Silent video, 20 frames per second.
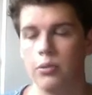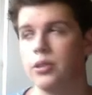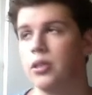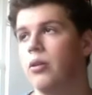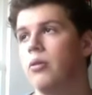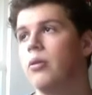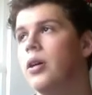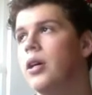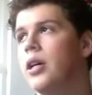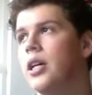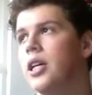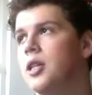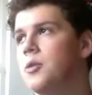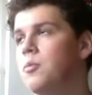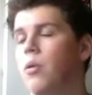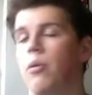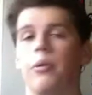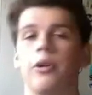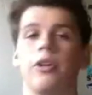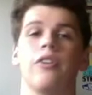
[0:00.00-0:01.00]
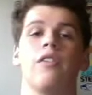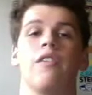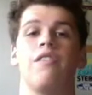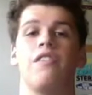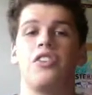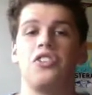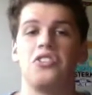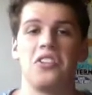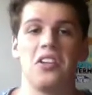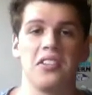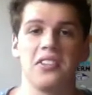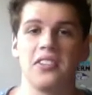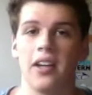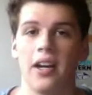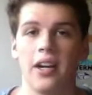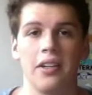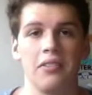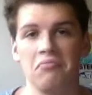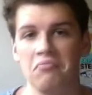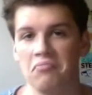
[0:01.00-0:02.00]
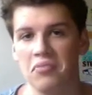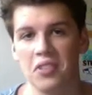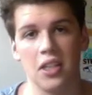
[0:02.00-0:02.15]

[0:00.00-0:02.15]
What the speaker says: so he's probably going to officially sign